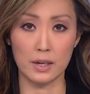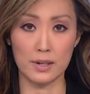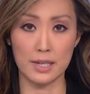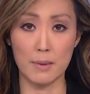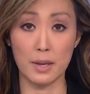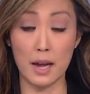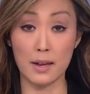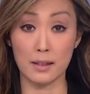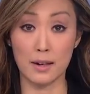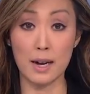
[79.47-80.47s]
Our Sam
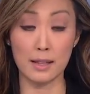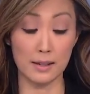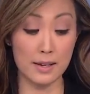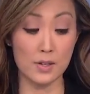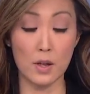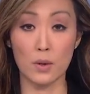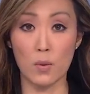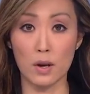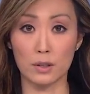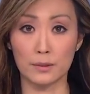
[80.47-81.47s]
Kiley is on the
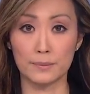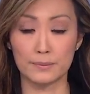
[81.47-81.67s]
water.